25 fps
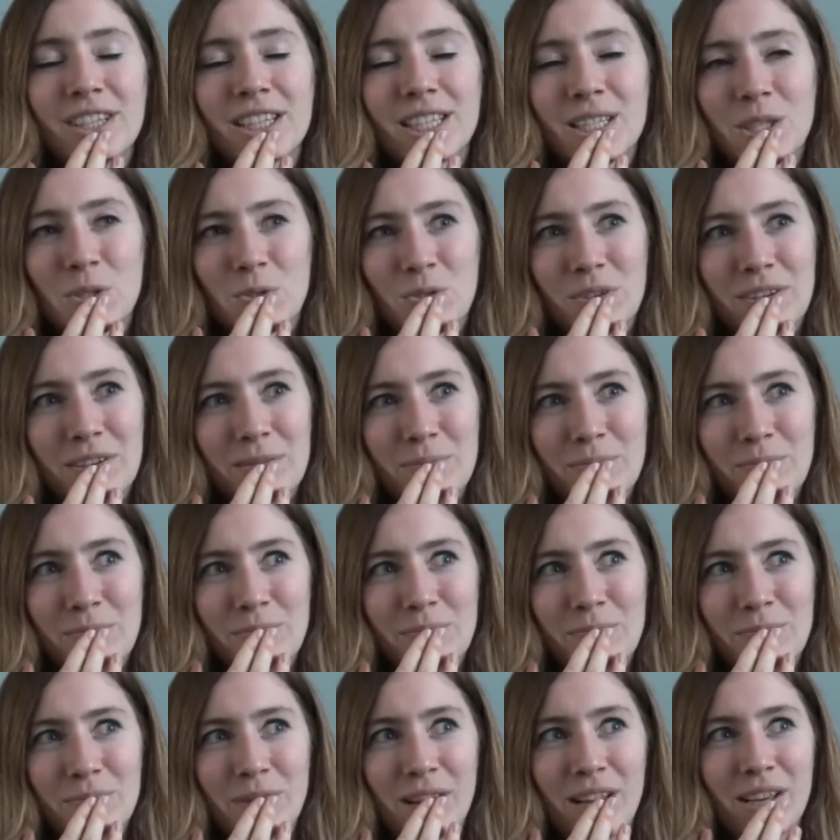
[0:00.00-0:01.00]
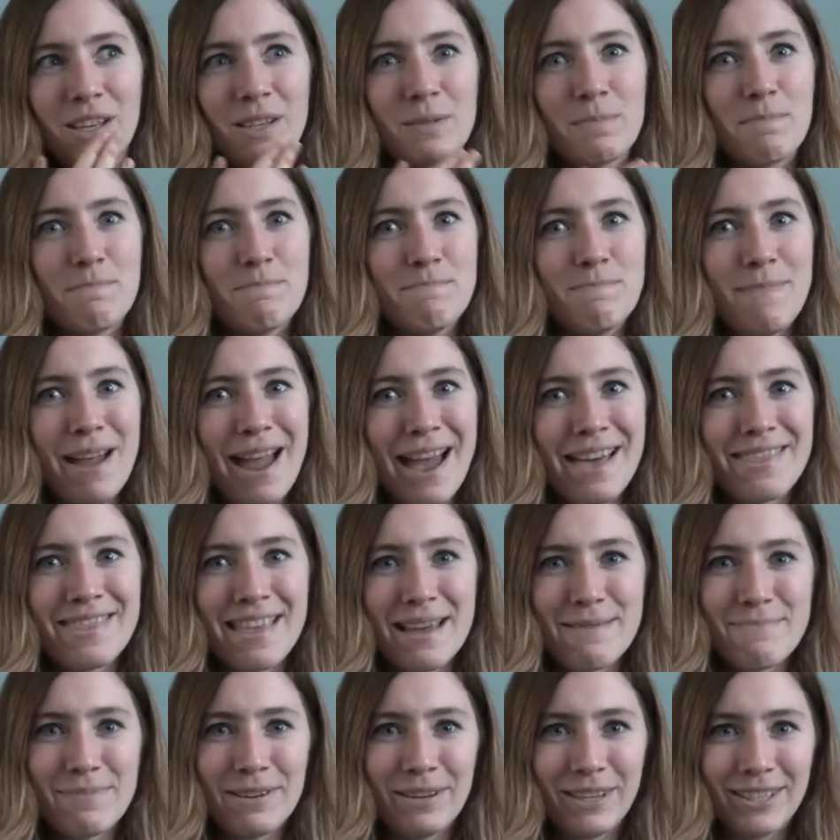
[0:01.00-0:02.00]
extreme. Because man,
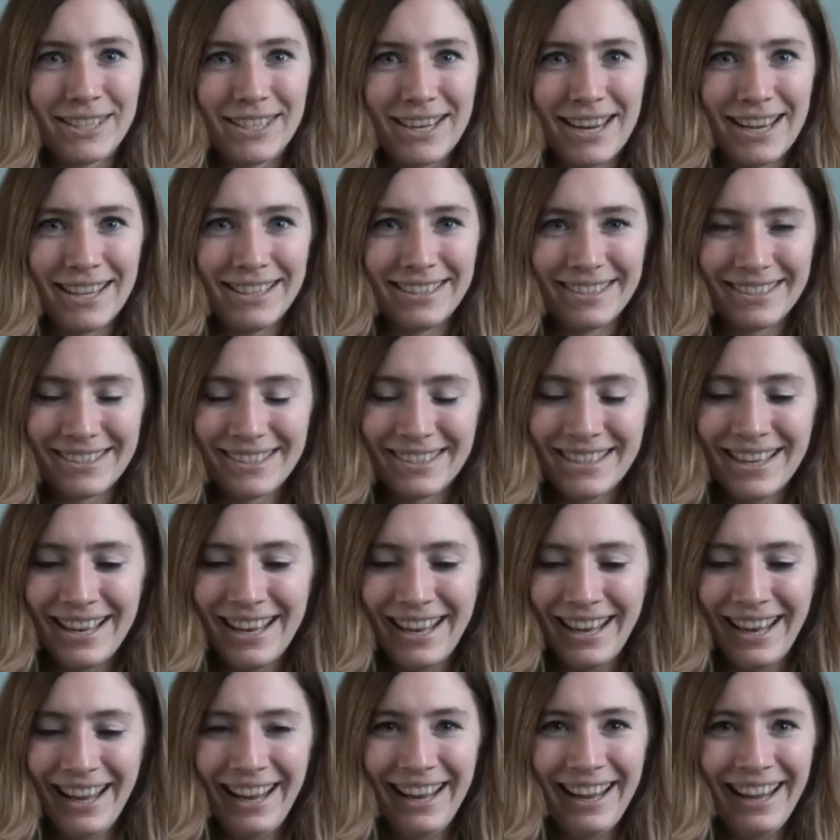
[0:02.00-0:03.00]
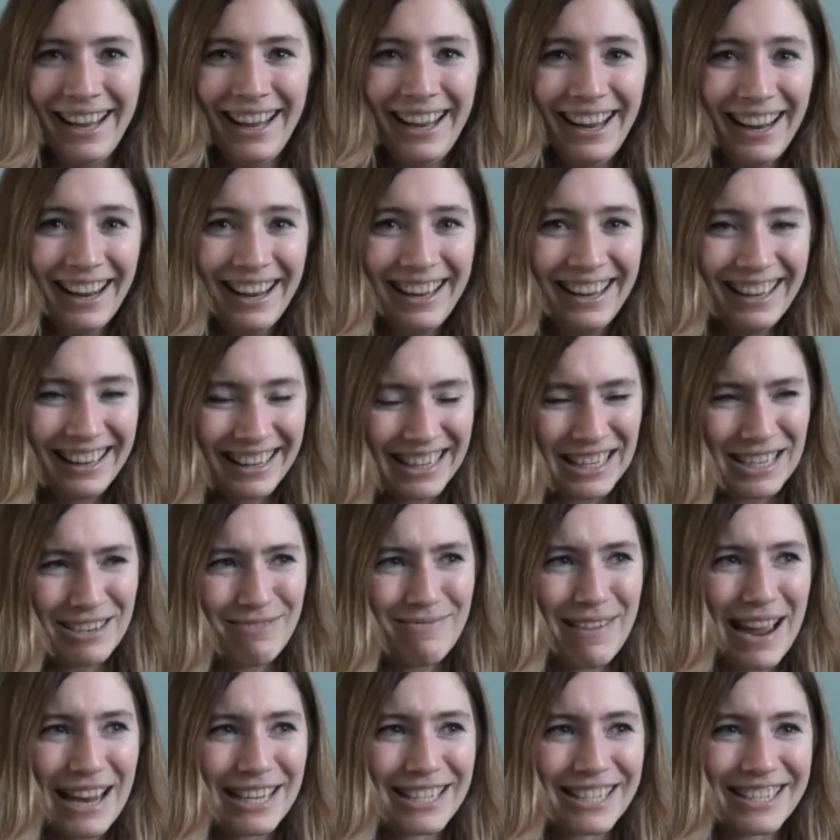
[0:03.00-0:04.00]
that bit is tense. Can you
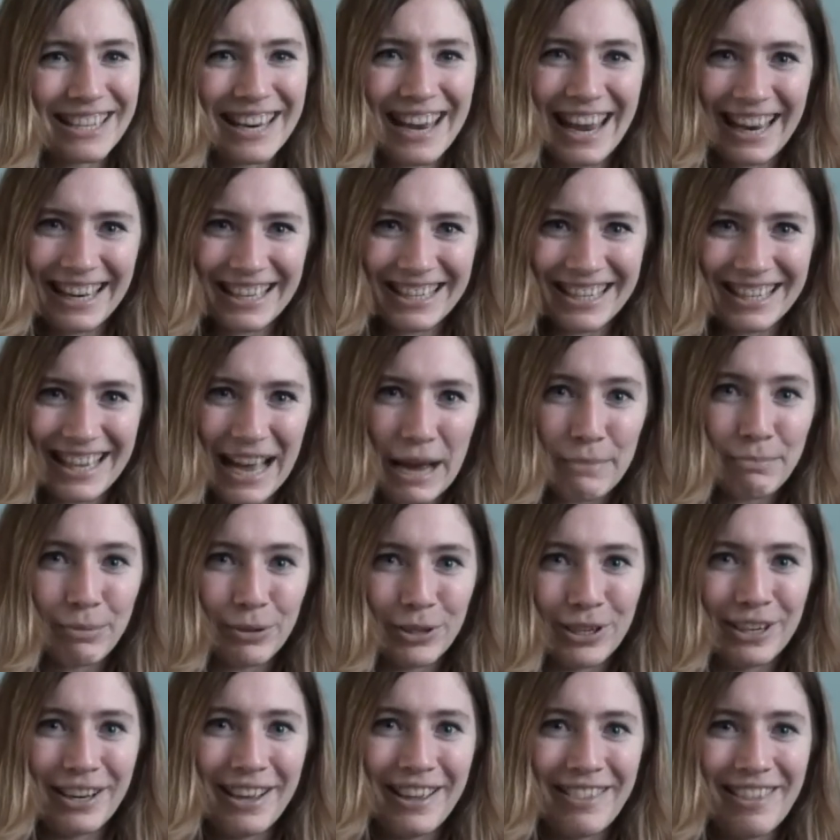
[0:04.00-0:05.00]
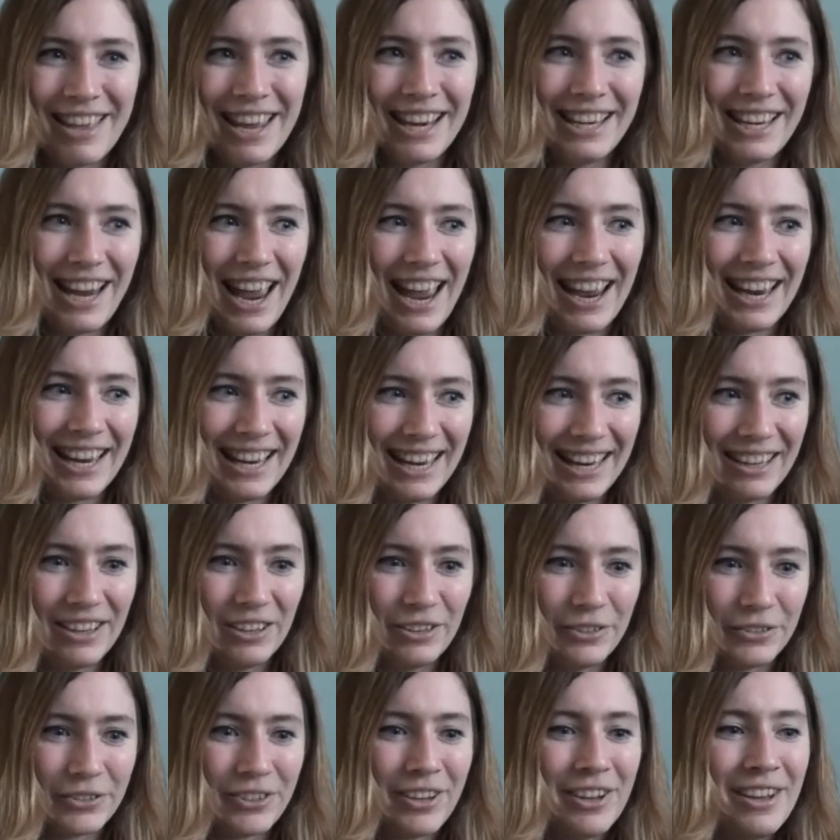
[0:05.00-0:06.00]
imagine getting to that point and then getting
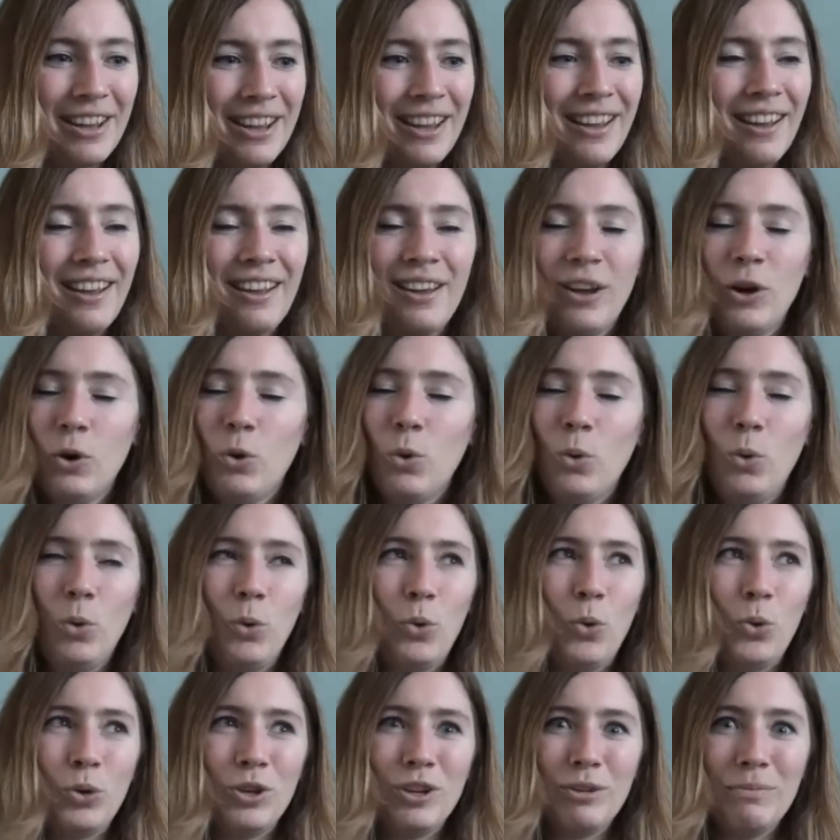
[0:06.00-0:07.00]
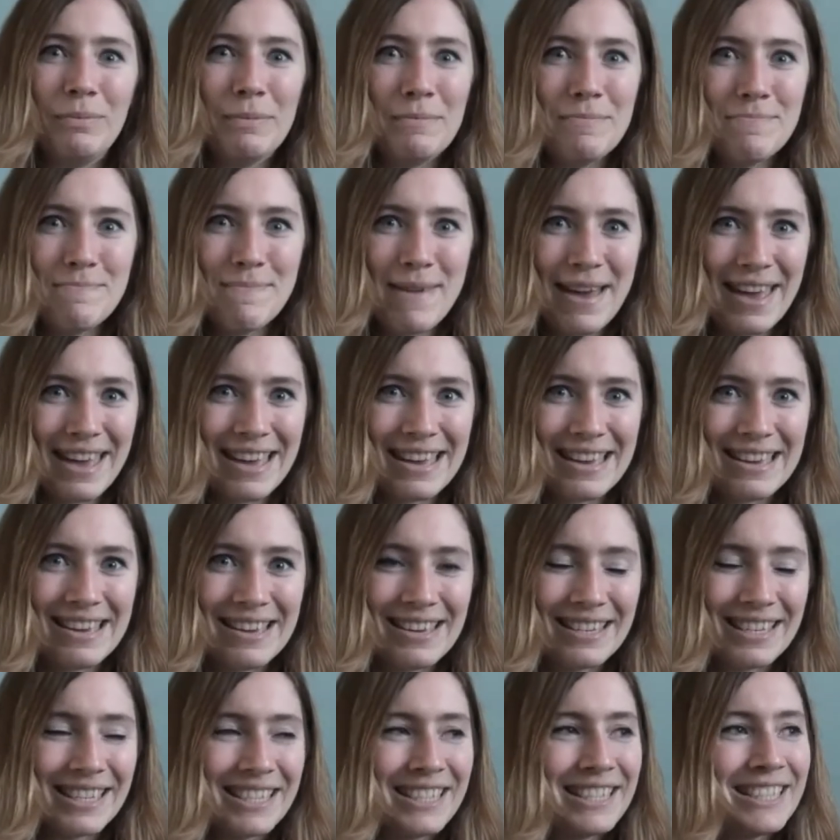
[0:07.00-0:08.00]
killed? You'd be
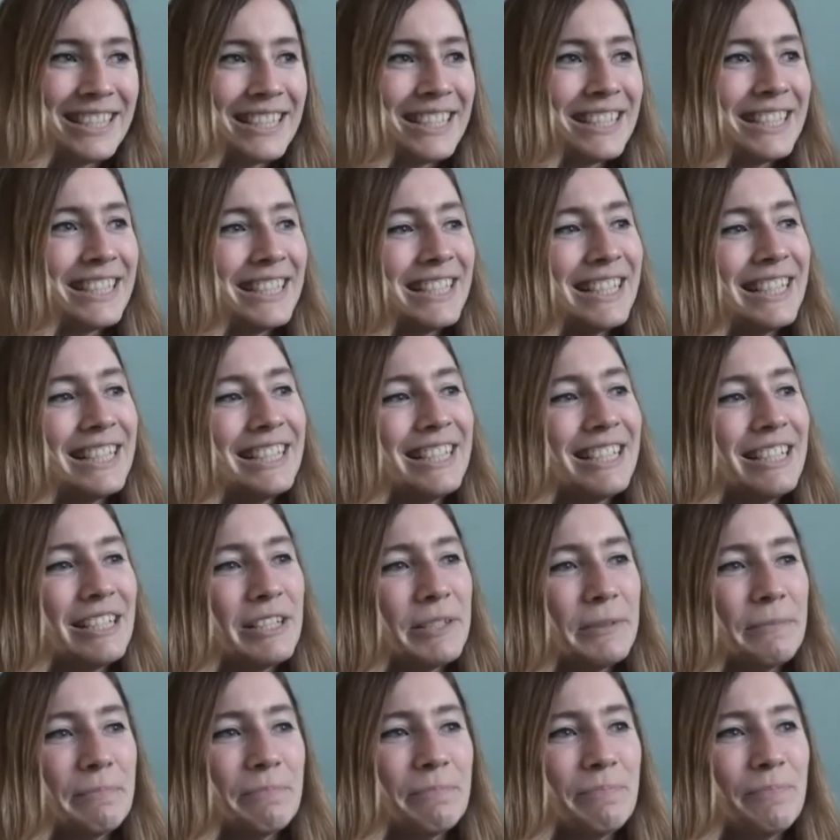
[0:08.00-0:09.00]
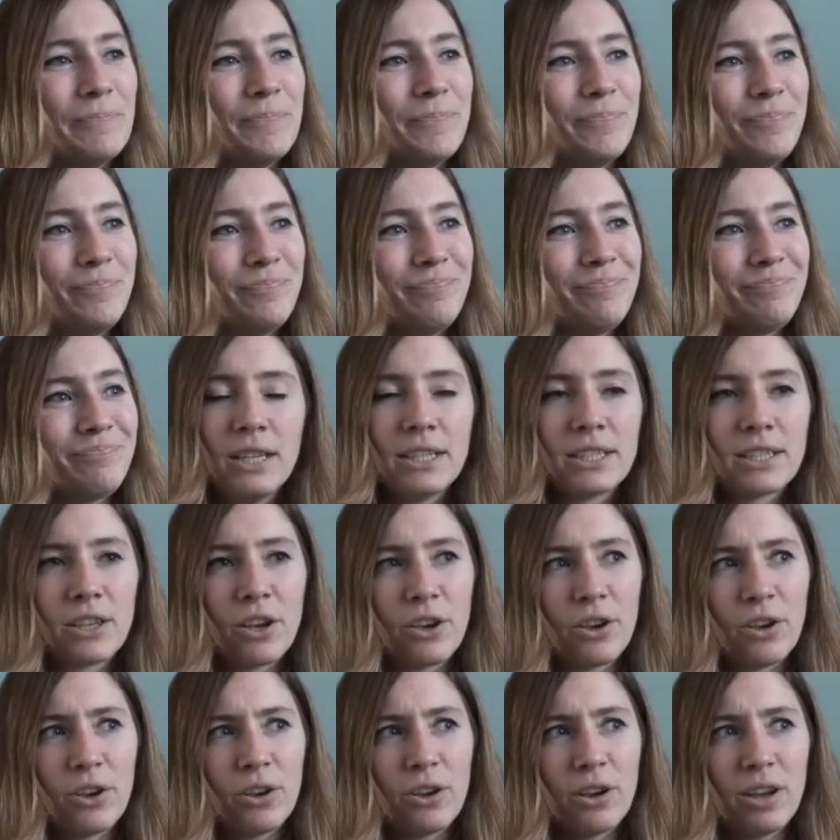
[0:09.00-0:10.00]
mad. Um, so
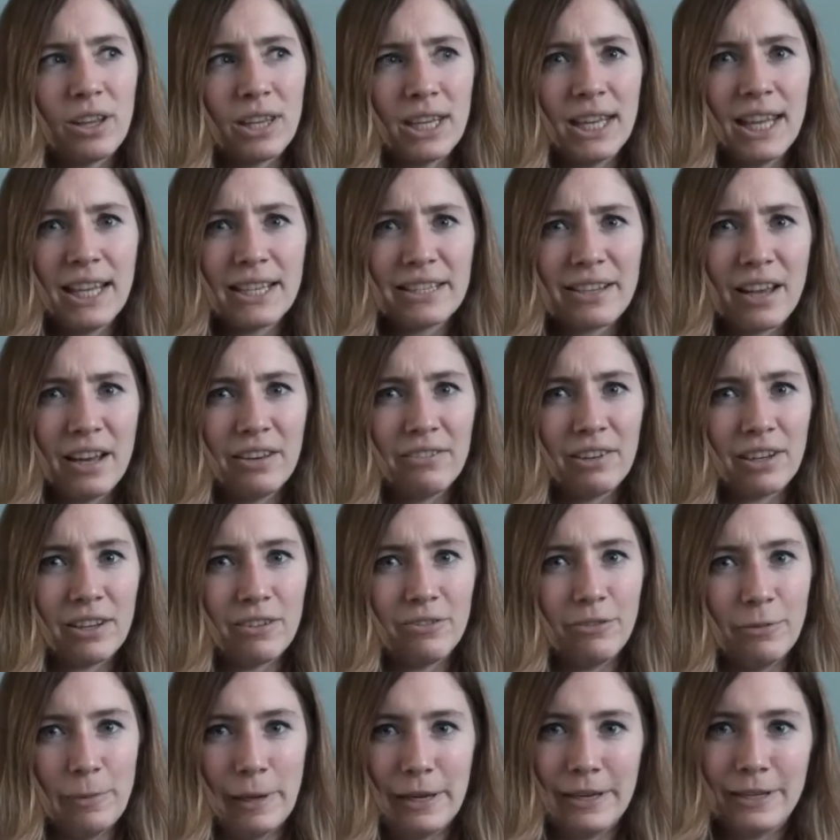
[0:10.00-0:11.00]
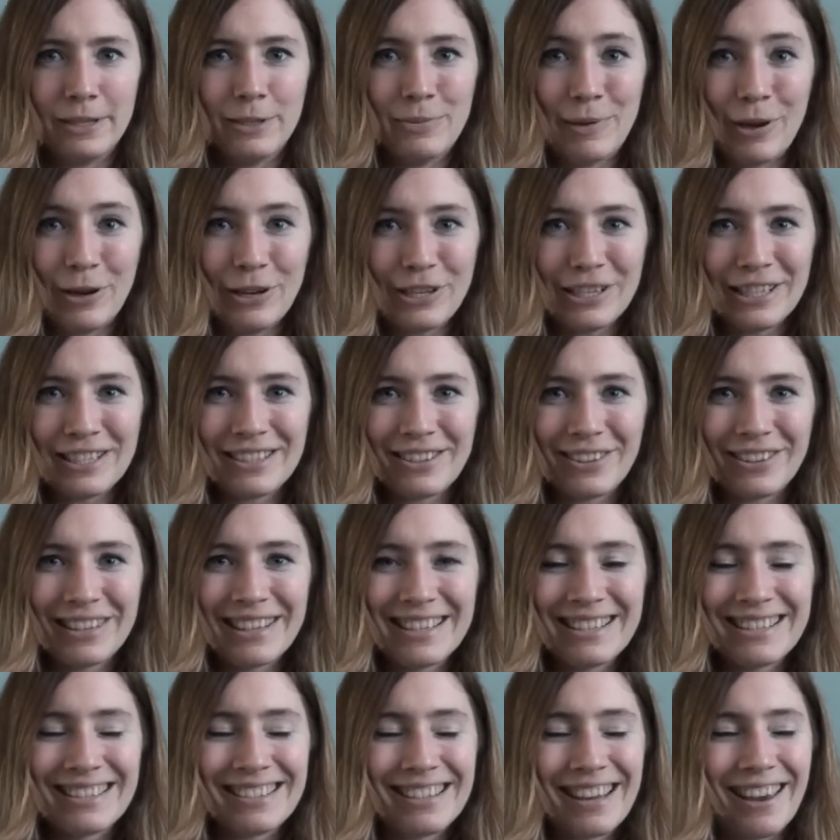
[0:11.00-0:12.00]
I think that's kind of it for me, to be honest, on
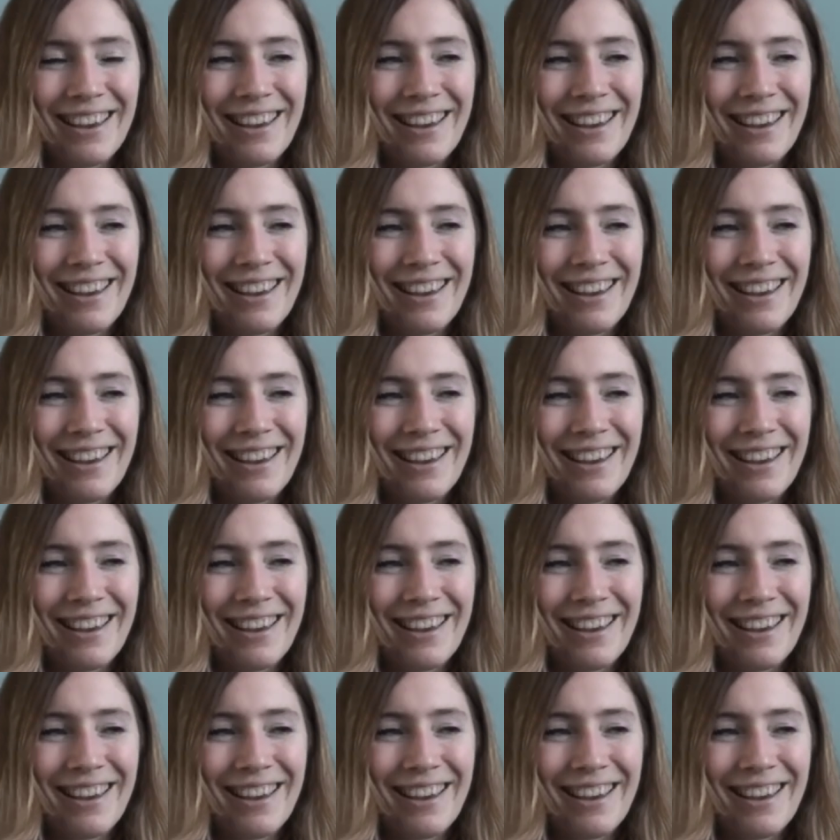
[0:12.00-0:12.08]
this.